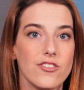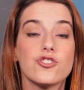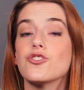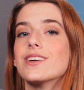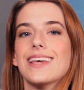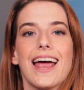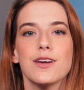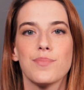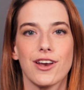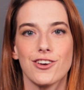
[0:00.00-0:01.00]
This tricks any
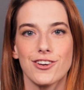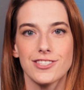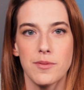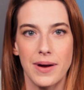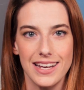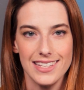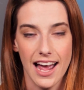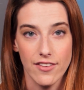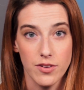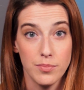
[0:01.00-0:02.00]
predators that might
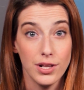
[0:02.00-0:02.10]
attack from